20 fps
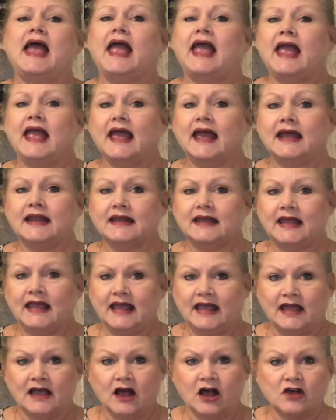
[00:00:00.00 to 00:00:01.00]
and
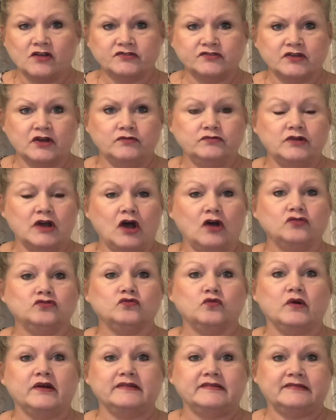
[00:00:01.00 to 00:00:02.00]
he also
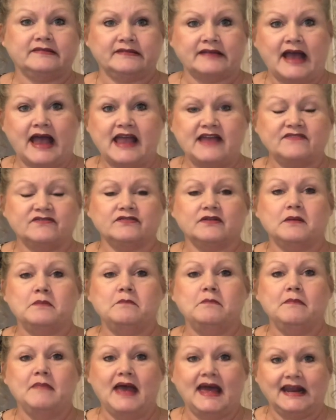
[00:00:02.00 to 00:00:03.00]
knows what's safe
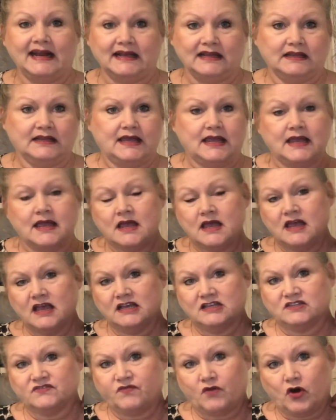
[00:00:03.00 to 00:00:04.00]
medically
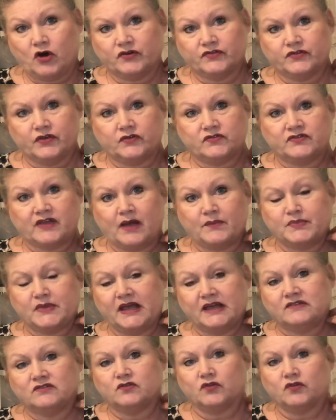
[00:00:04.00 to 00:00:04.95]
as far as those type of things.